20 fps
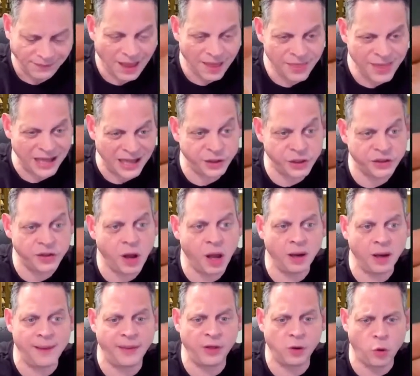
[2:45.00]
that's just talking
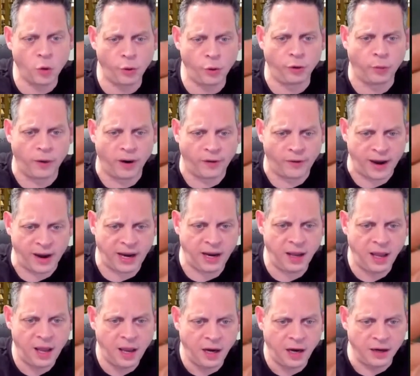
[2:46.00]
about the corner wear, right?
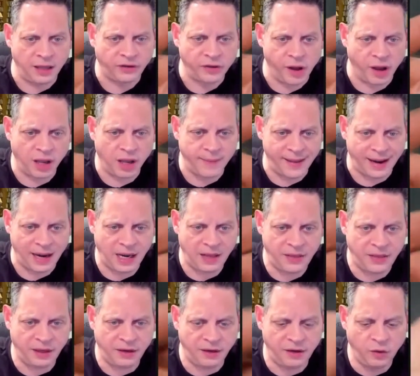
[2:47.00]
You're not talking about
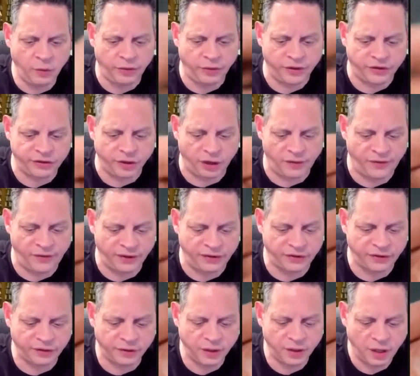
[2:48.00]
anything to do with the
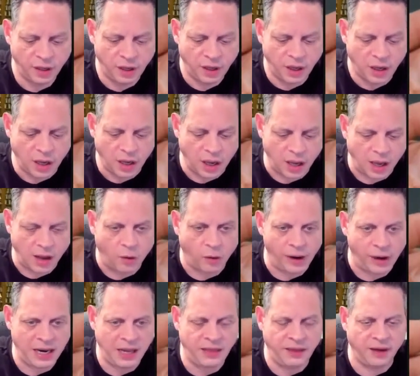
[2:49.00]
surface or
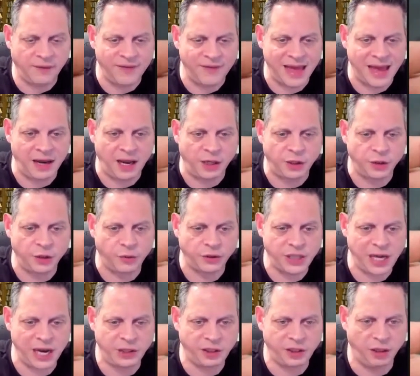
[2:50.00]
anything of that nature, which
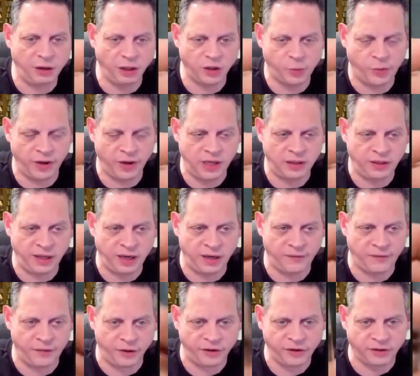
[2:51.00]
actually it looks pretty clean at
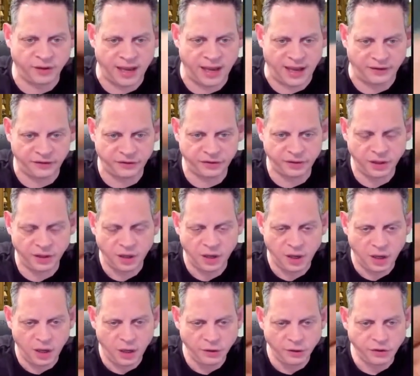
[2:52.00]
first glance.
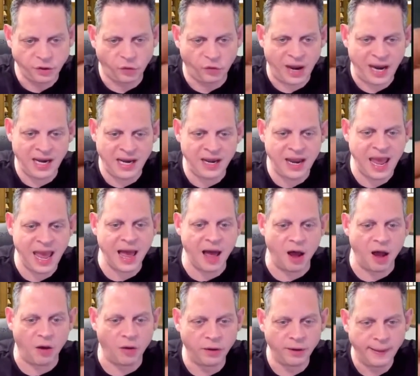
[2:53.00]
So right
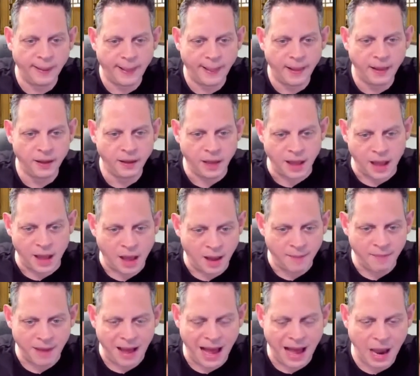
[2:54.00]
now,
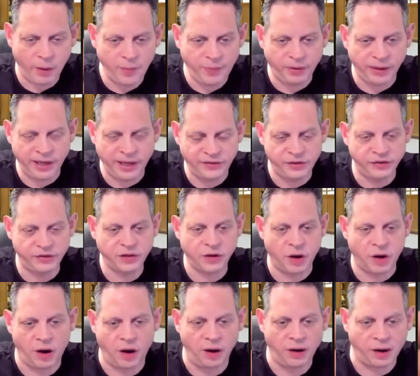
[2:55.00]
I would place this
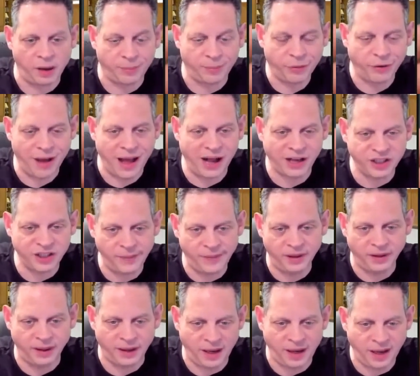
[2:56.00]
card at
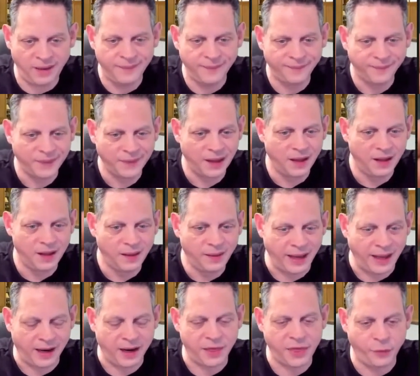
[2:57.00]
approximately
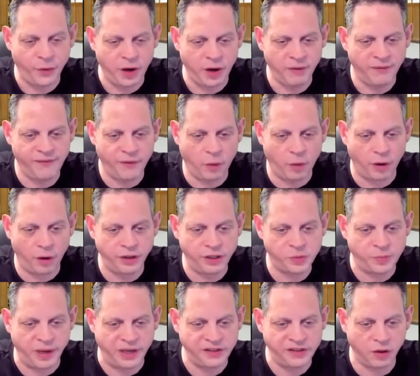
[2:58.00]
like a 3 to 4, just
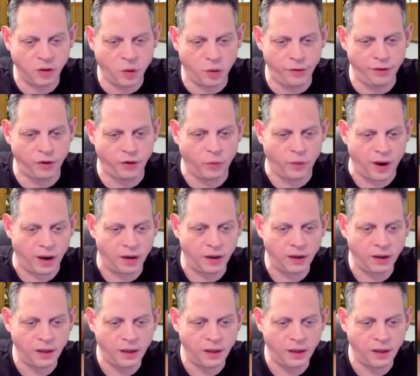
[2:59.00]
based on corner wear.